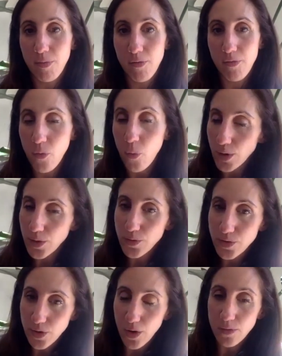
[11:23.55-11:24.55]
before you
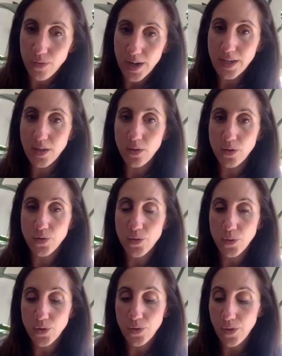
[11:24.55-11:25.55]
start running your
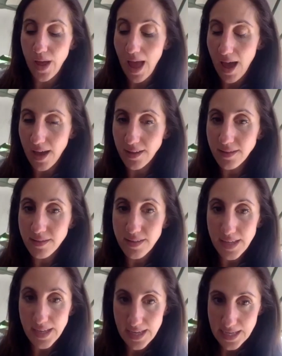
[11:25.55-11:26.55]
social ads
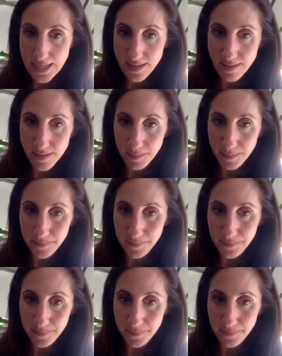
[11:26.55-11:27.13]
is,